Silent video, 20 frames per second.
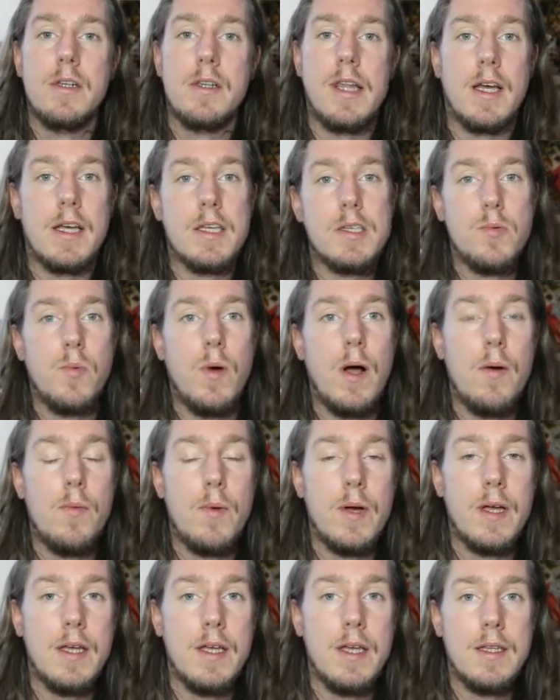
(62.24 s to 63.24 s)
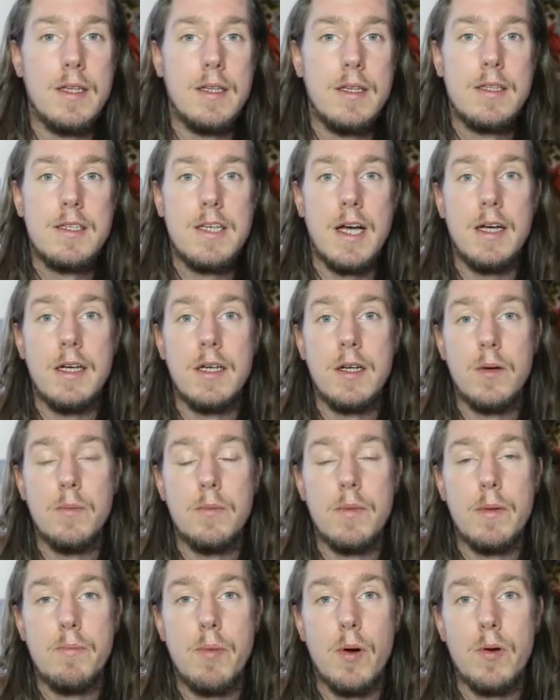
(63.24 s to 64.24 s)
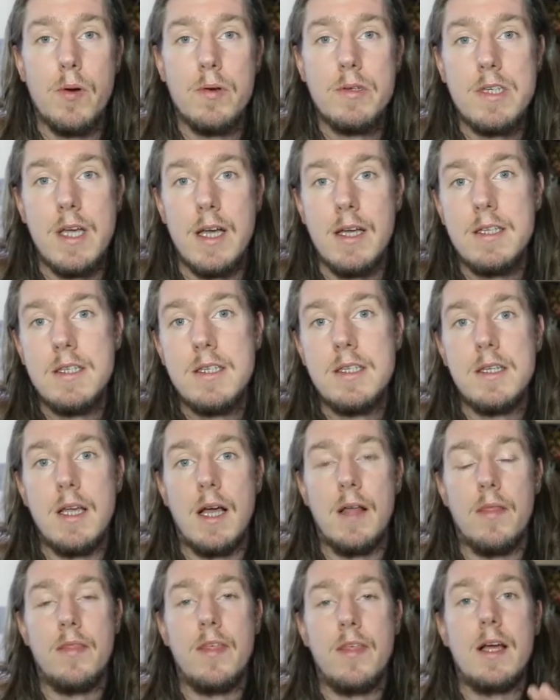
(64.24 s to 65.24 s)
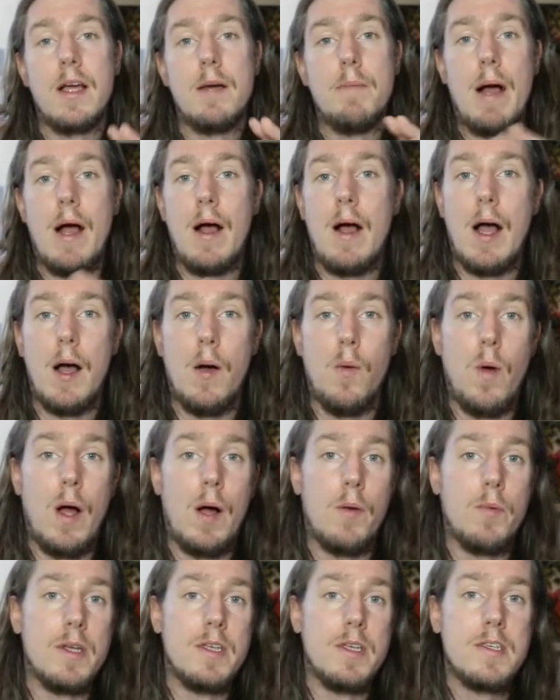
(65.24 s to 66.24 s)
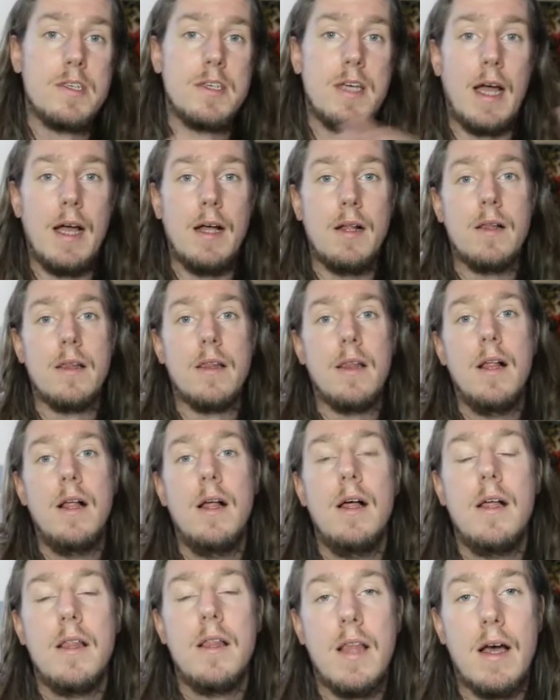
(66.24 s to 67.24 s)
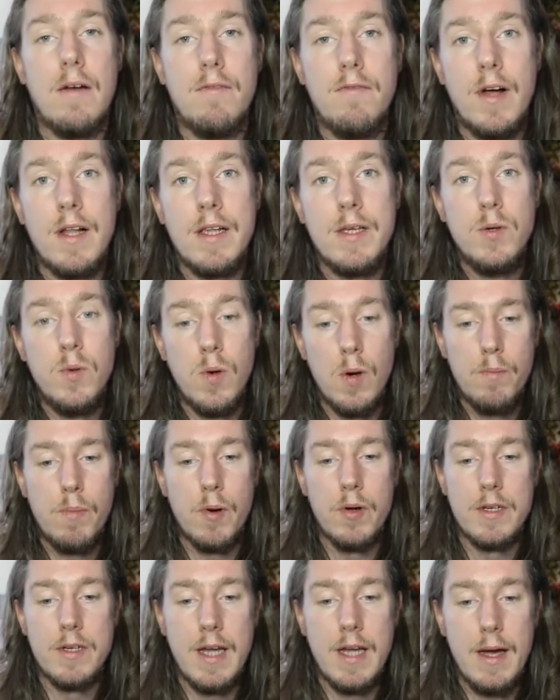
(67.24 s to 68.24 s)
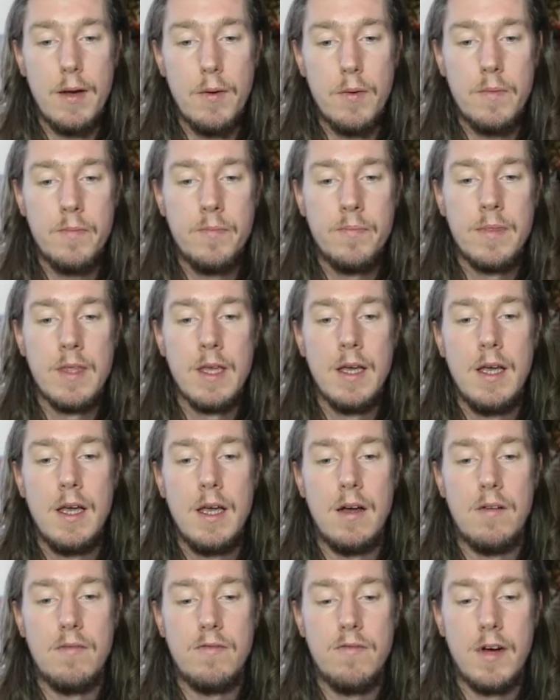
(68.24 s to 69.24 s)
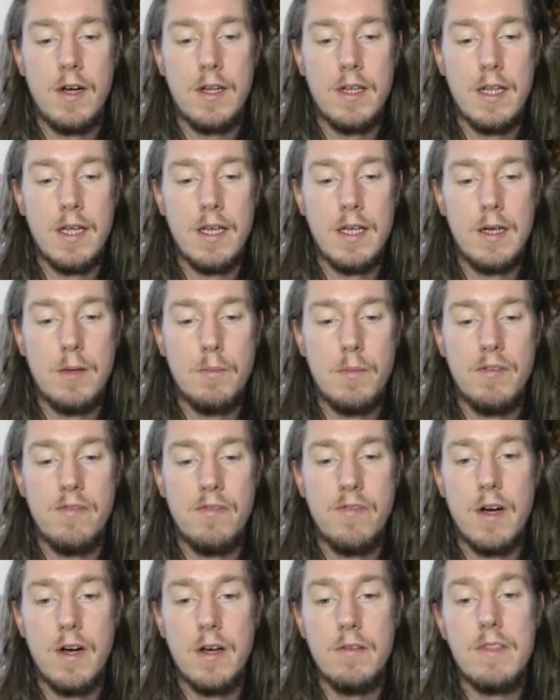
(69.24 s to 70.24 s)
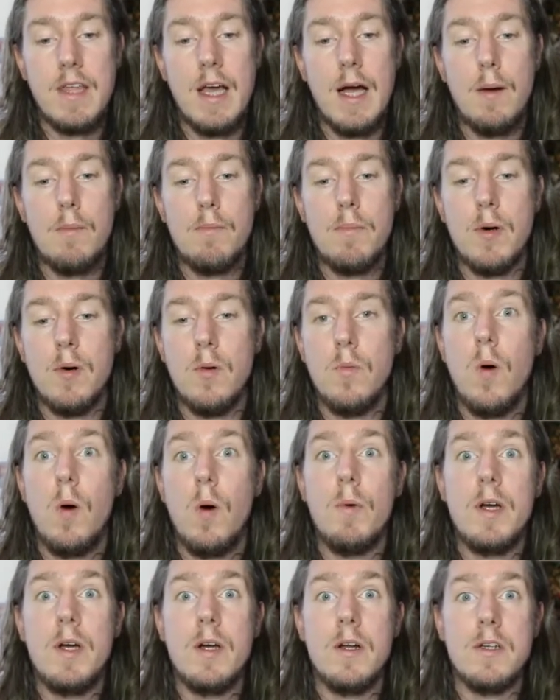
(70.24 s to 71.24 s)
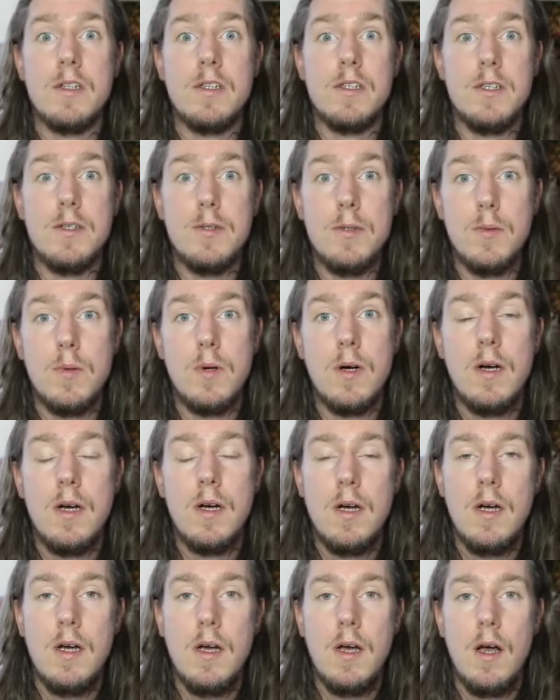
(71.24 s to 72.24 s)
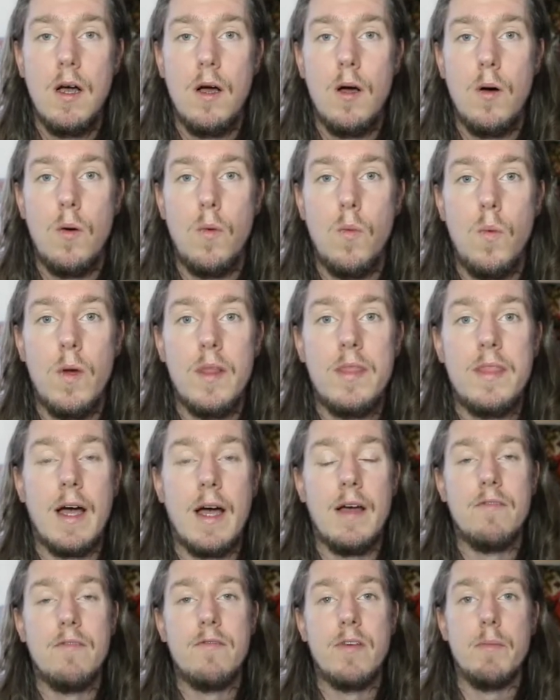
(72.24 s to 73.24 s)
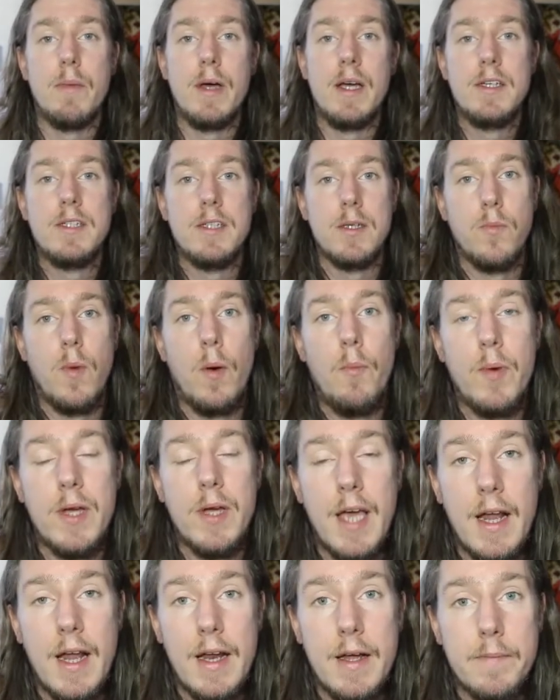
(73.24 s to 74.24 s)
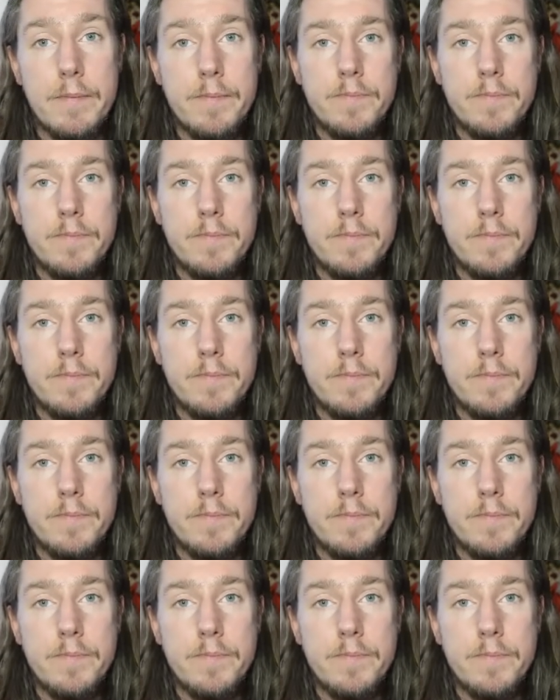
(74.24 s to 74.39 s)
That's where we tighten up the process and think about how we scale that value up or down. And finally, number 5, the output, what we're going to do with that information when we get it.